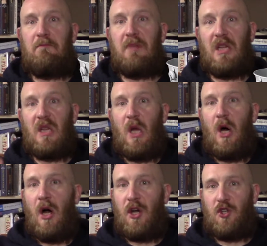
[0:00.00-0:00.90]

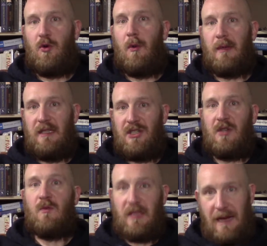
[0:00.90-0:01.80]
belong to a
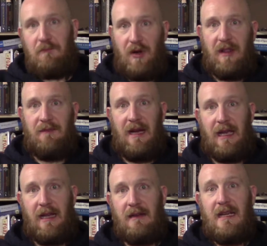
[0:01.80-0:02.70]
religion will get put in the bucket.